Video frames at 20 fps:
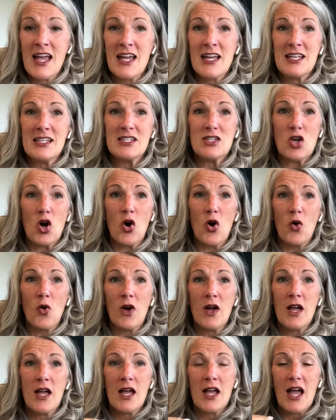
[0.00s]
So
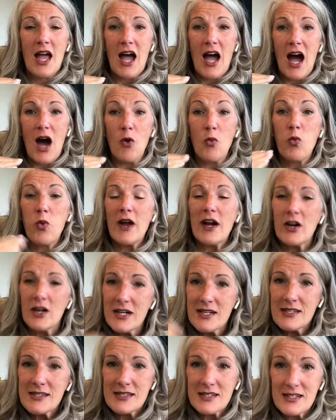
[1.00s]

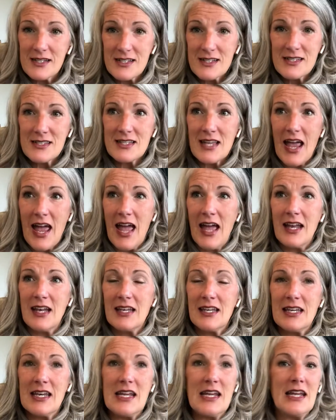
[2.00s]
awarenesses
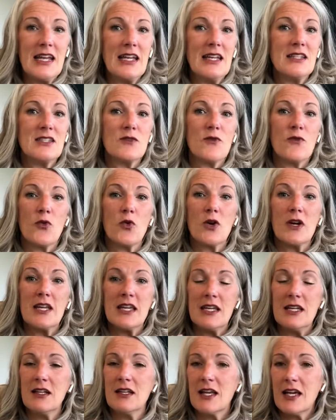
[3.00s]
and needs for
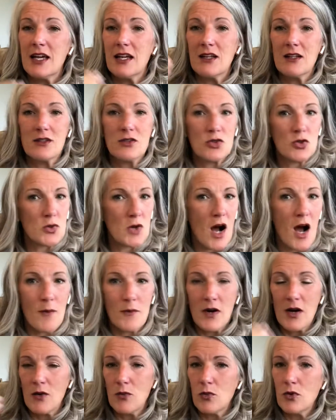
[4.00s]
healing
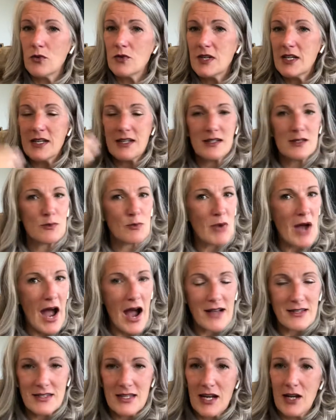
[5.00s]
trauma, woundings,
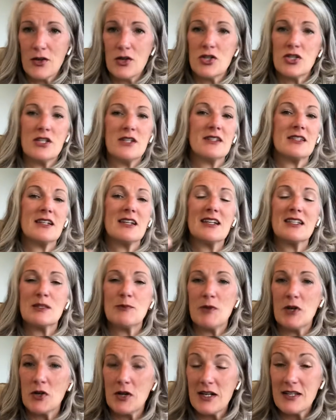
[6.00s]
past energies and
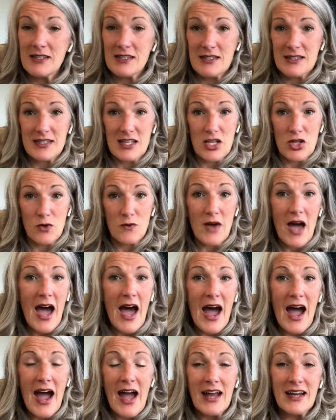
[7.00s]
experiences that you've
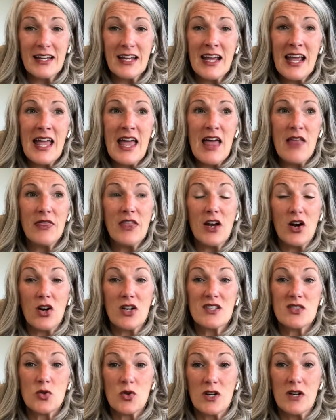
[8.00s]
had that are
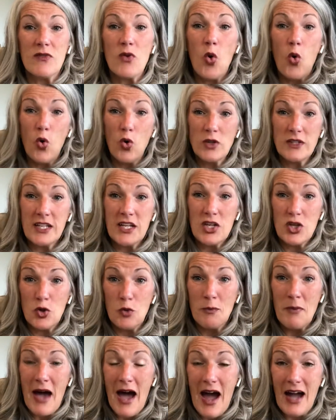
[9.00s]
sort of holding you
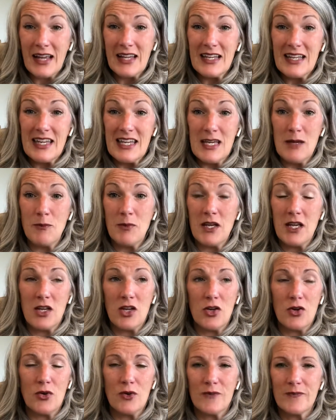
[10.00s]
back and keeping
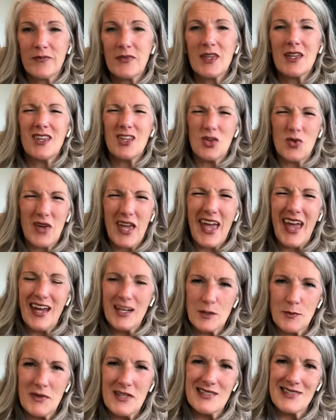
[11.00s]
you you
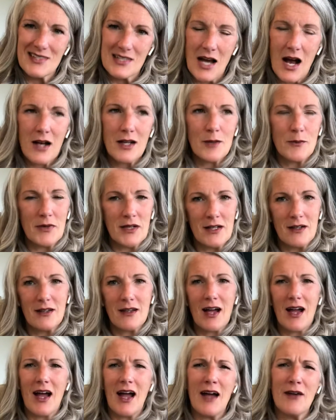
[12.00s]
can't be stuck, but
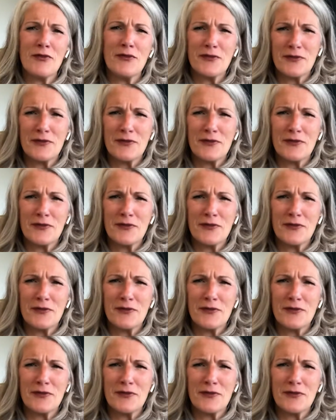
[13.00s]
uh,